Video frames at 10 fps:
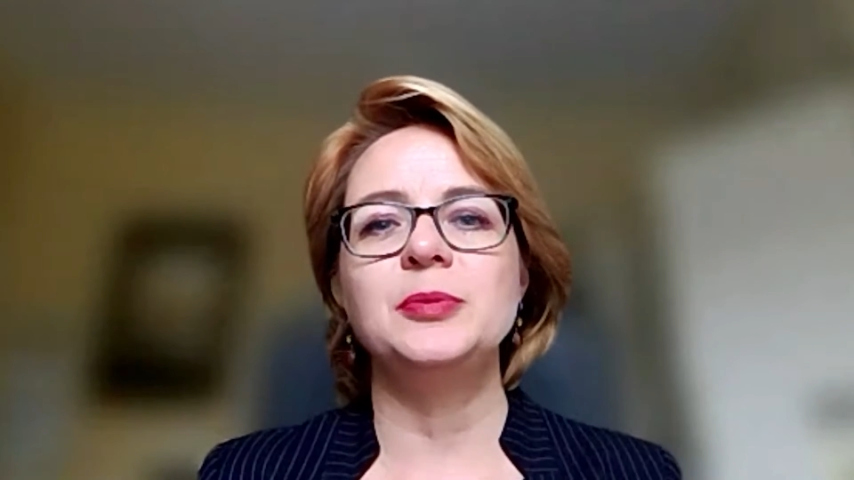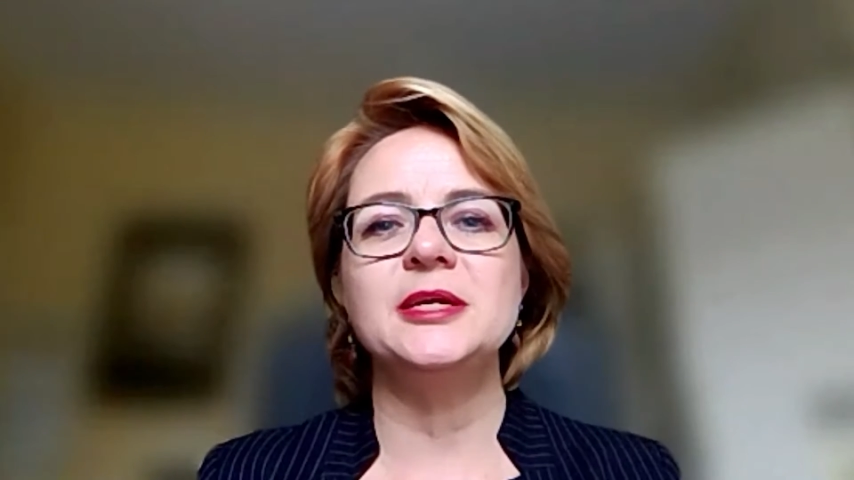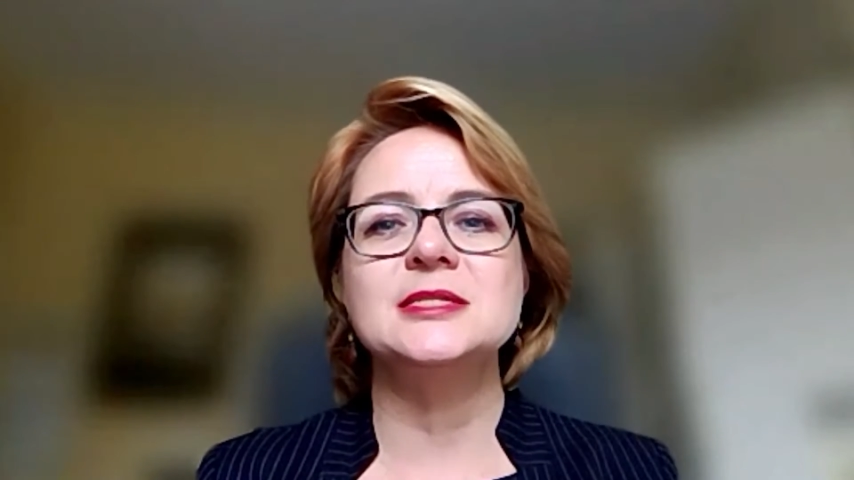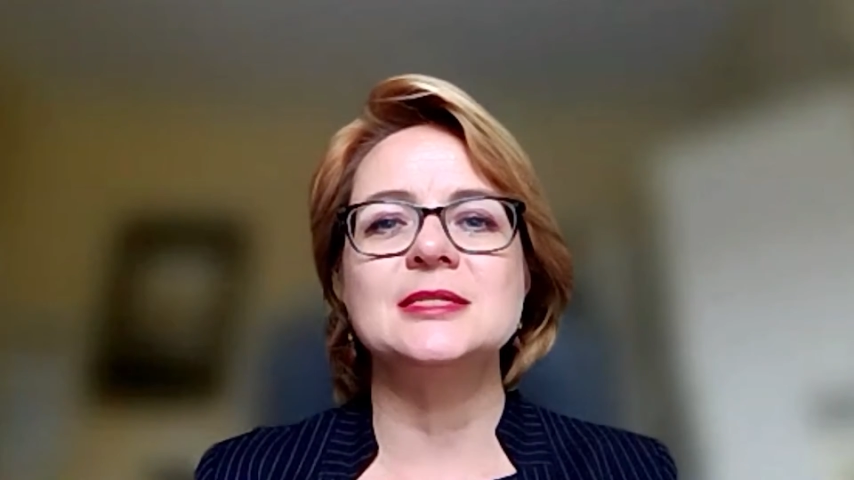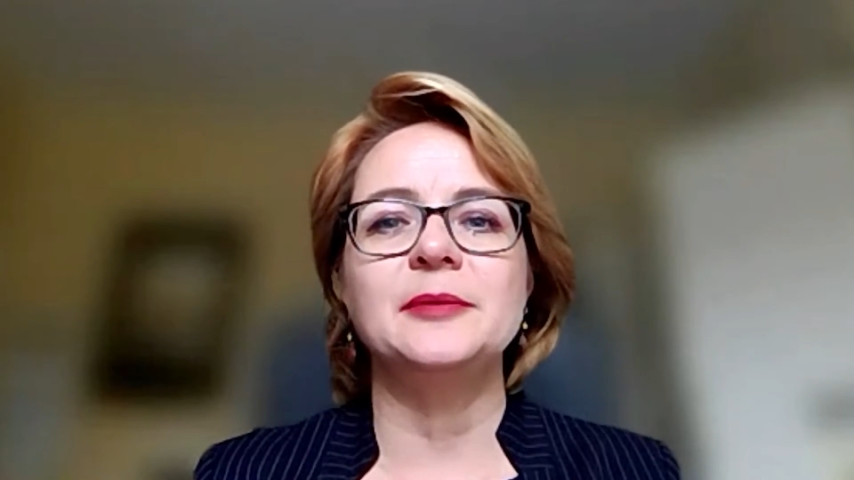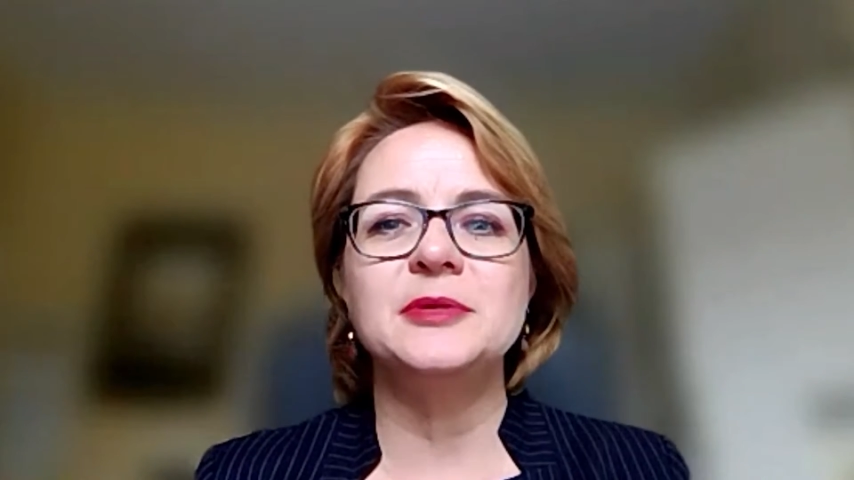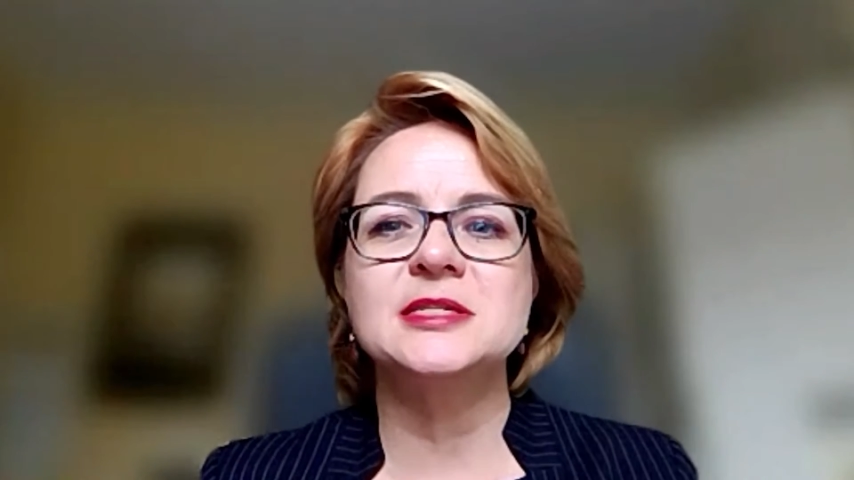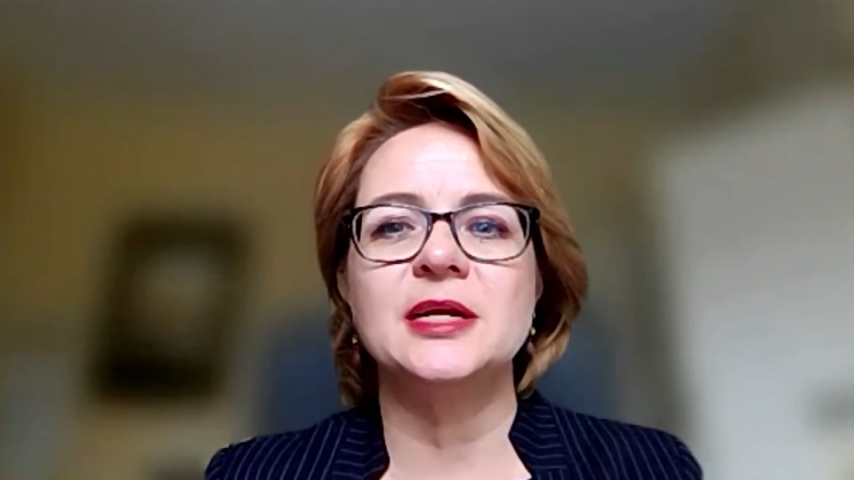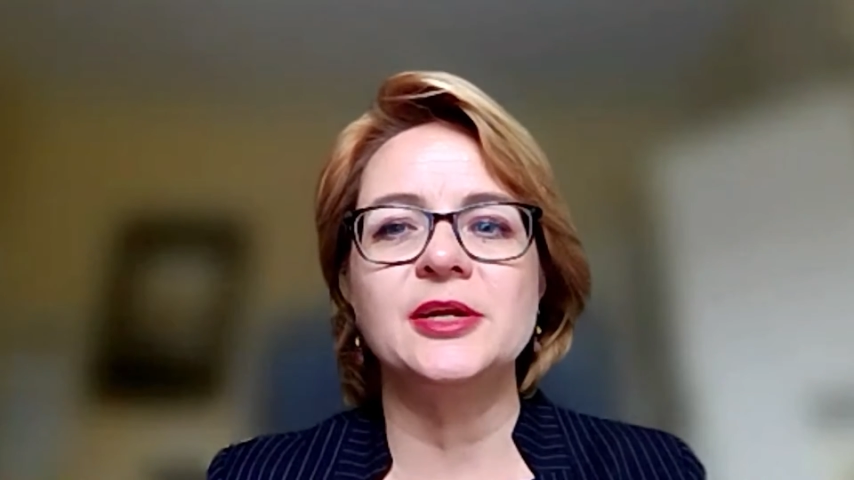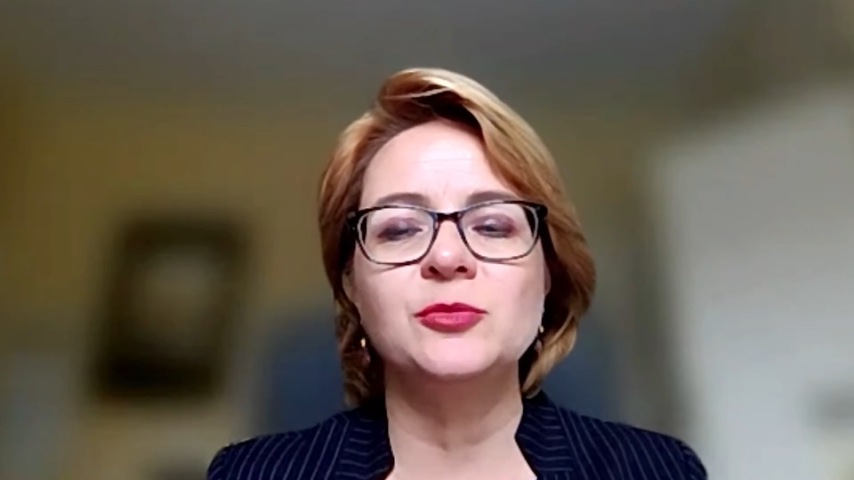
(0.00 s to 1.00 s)
please let me
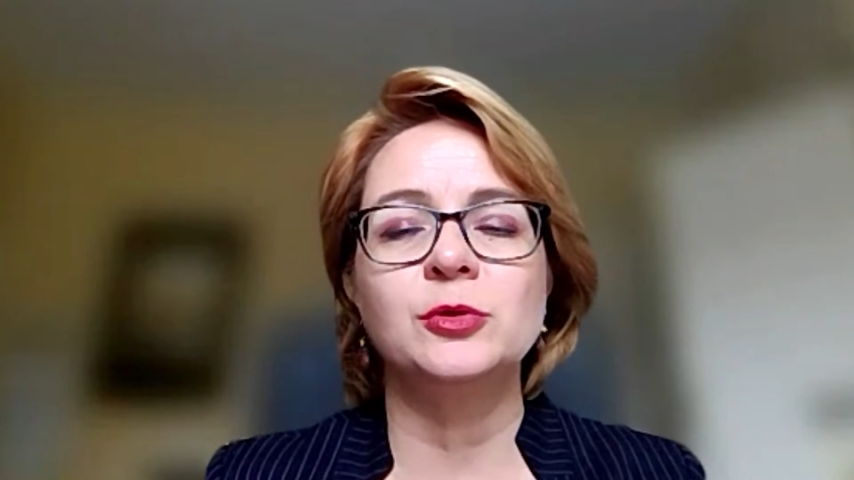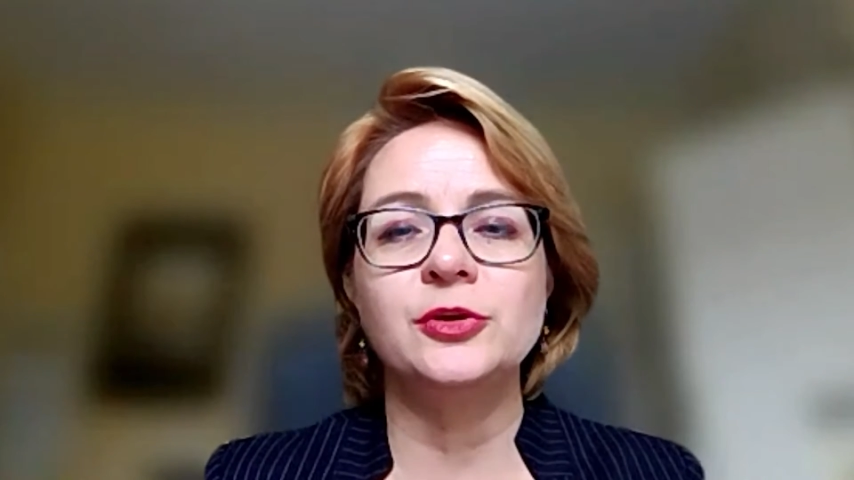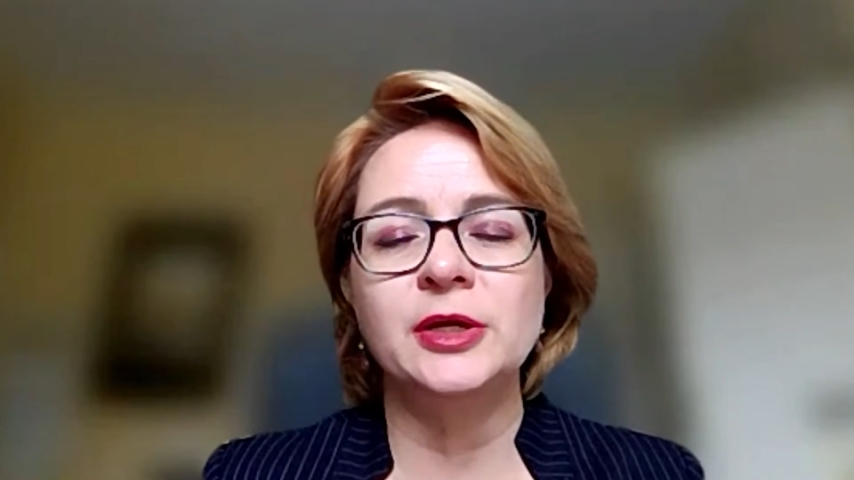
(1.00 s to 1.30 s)
tell you what